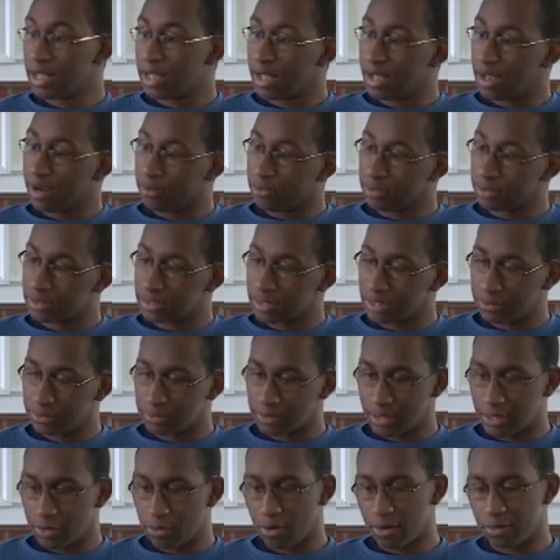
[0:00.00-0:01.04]
Everyone's half
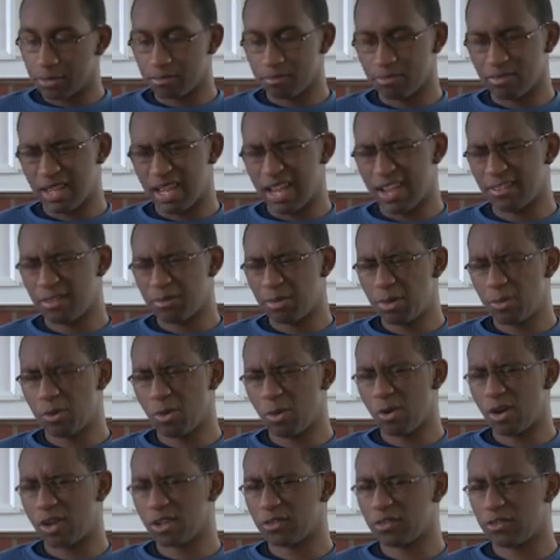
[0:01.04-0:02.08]
the people
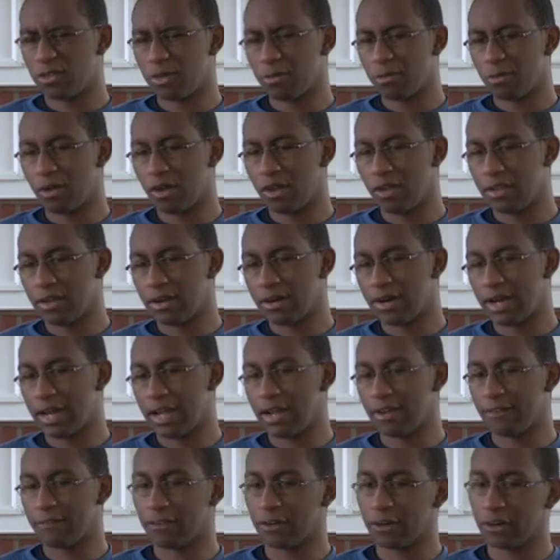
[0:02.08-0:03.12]
watch football, the other
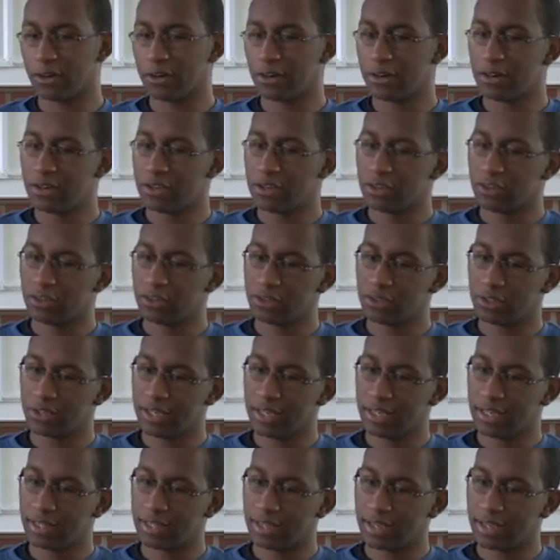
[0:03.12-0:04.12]
half are cooking.